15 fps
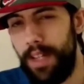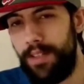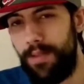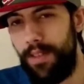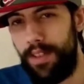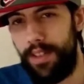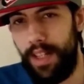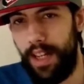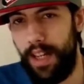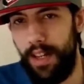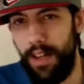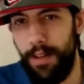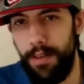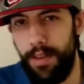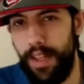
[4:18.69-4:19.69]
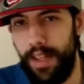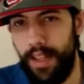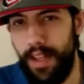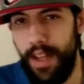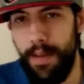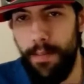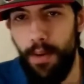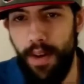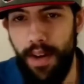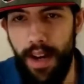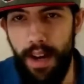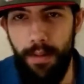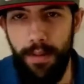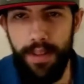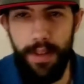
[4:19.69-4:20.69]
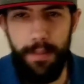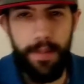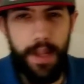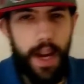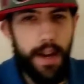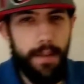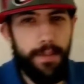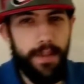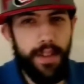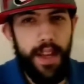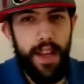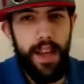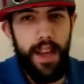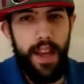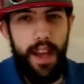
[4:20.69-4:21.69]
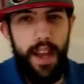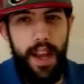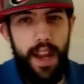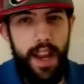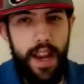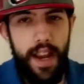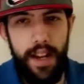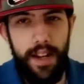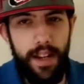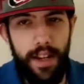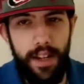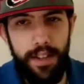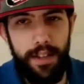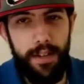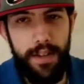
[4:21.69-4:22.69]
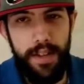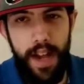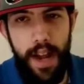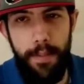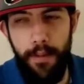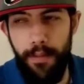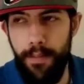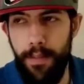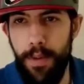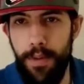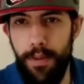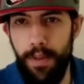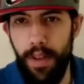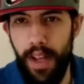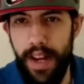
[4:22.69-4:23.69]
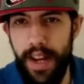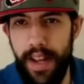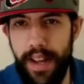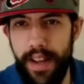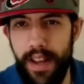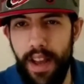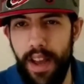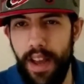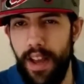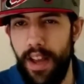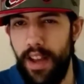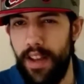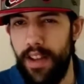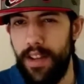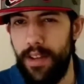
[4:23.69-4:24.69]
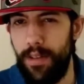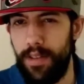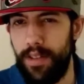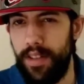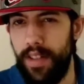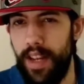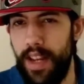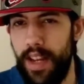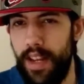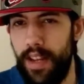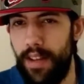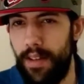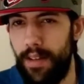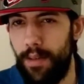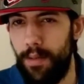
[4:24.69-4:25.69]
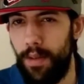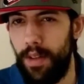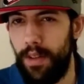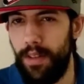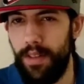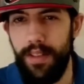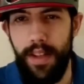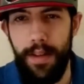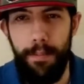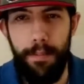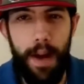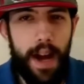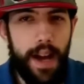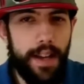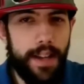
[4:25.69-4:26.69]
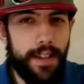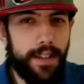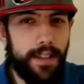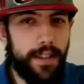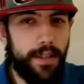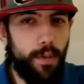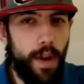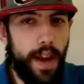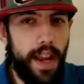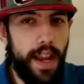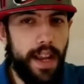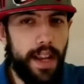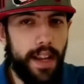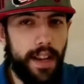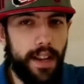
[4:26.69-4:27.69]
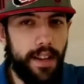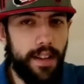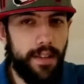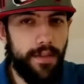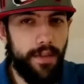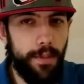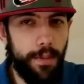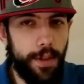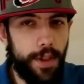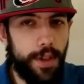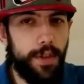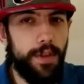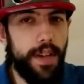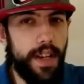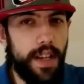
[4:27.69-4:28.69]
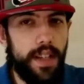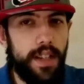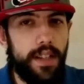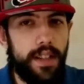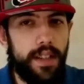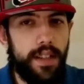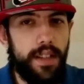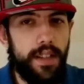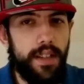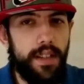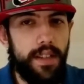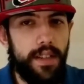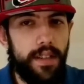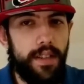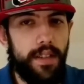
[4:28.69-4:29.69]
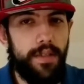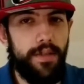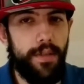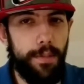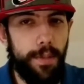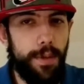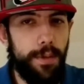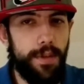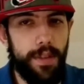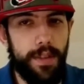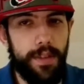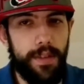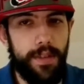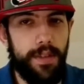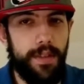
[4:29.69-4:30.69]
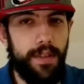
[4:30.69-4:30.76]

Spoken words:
for a second, another thing that he pointed out was sometimes in a certain type of moonlighting, you'll see what it looks like bodies swaying from the tree, from nooses.